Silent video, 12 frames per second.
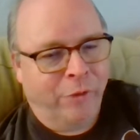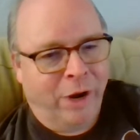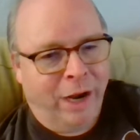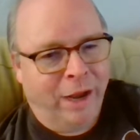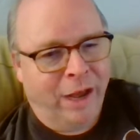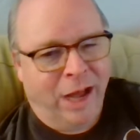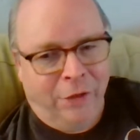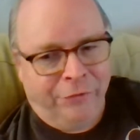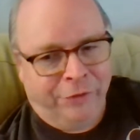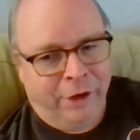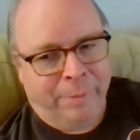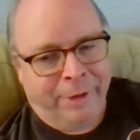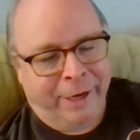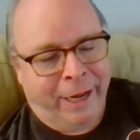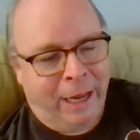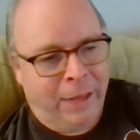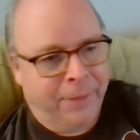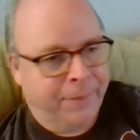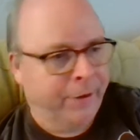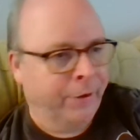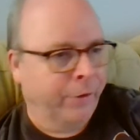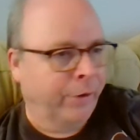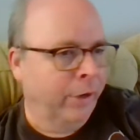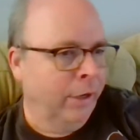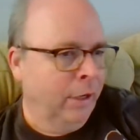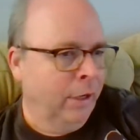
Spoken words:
I'll set up an 8th here